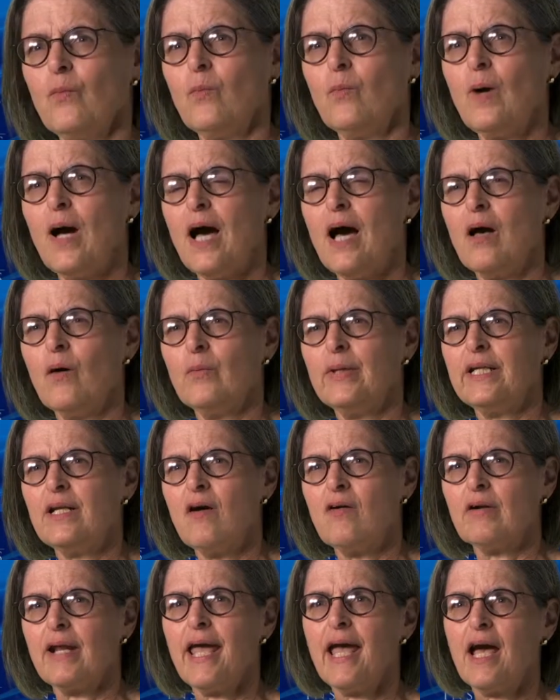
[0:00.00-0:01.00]
Well, we
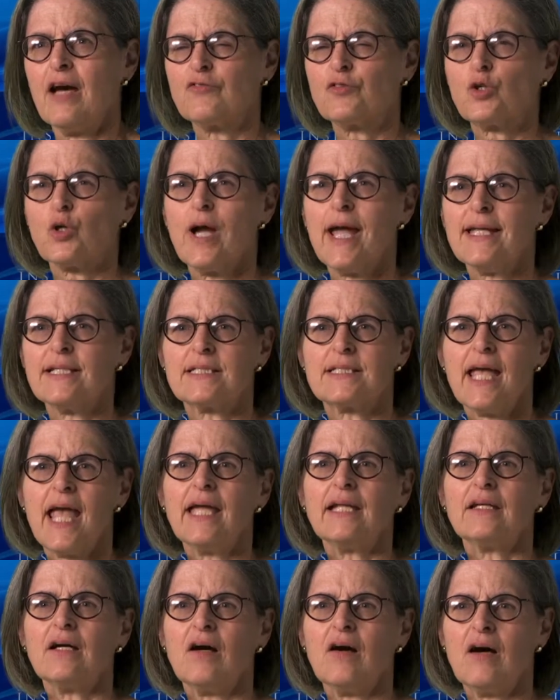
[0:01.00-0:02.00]
don't have great
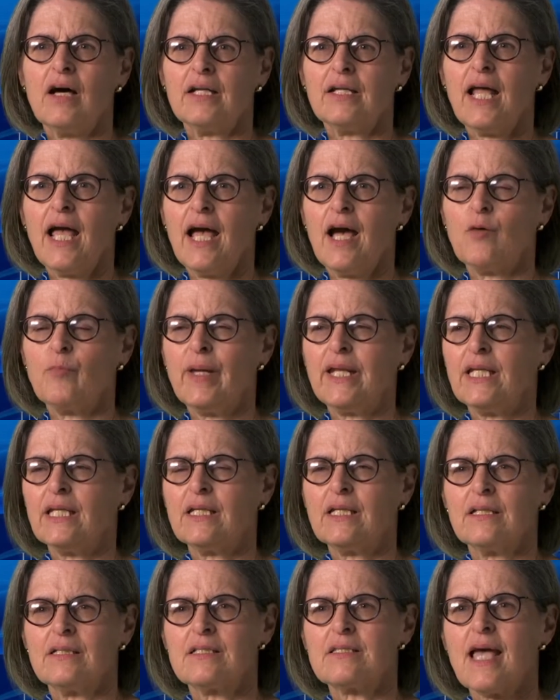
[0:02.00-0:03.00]
data on how many
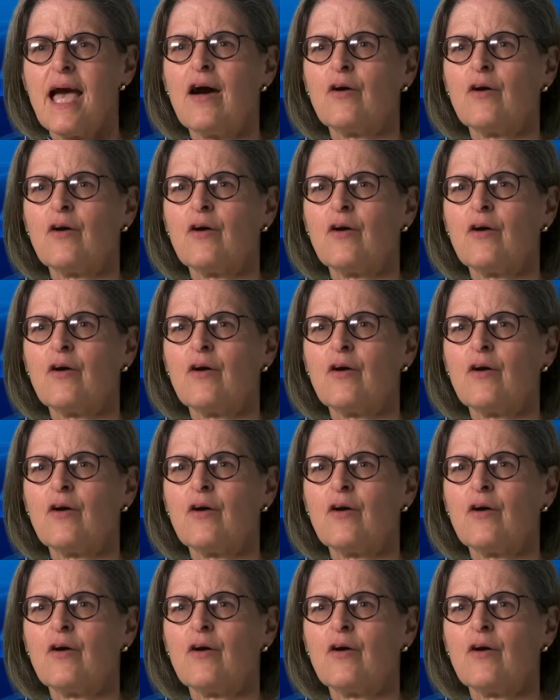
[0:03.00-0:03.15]
kids